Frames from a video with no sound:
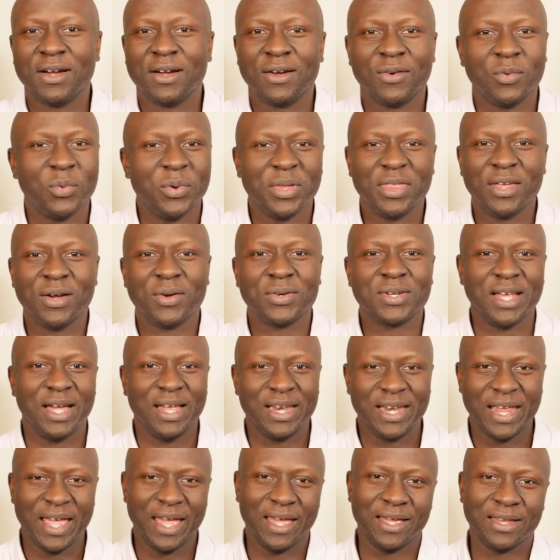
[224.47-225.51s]
without
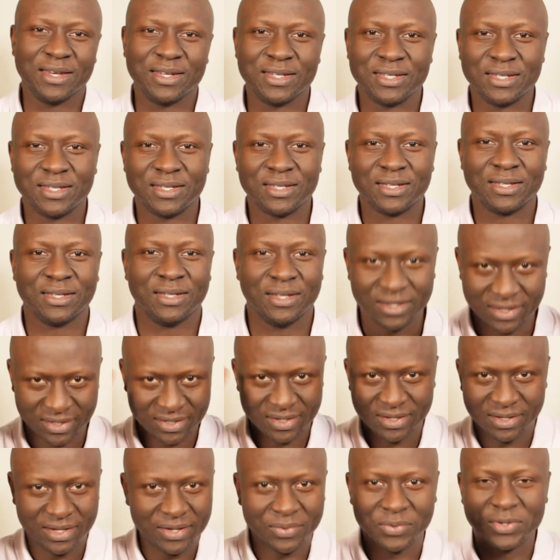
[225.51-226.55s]
an end.
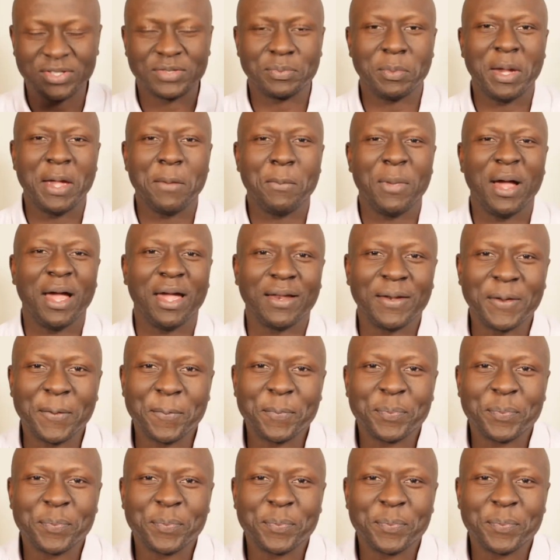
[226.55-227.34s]
That was my mind.